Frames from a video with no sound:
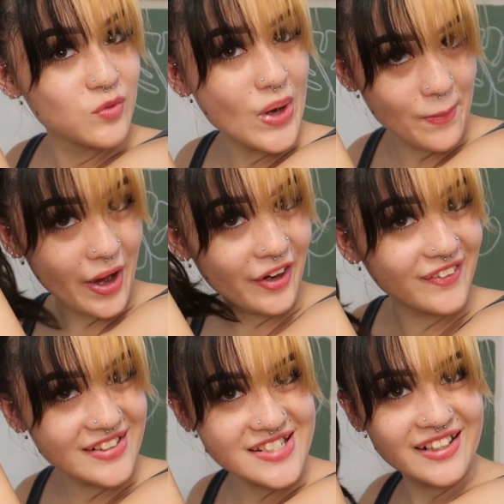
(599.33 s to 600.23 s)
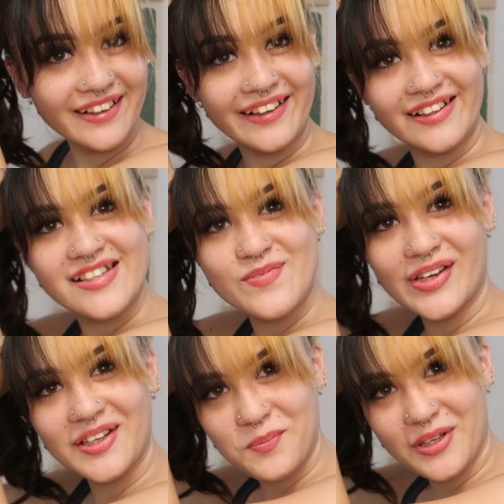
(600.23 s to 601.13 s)
My battery's dying and it's
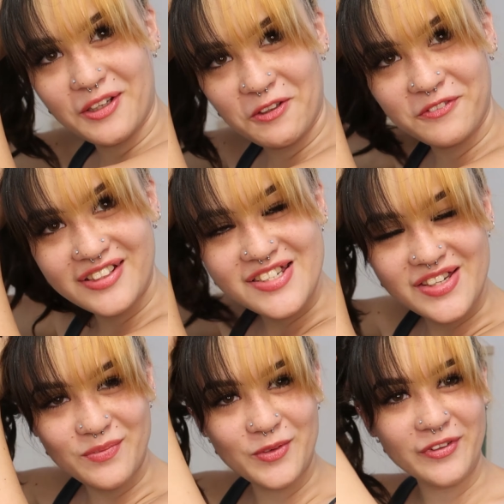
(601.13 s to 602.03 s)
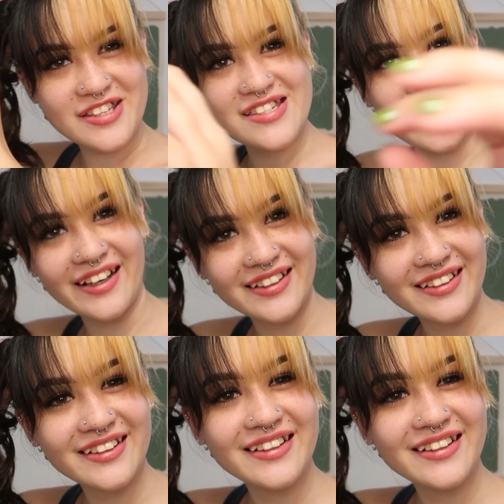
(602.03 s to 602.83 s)
making me nervous. Give me 1 sec.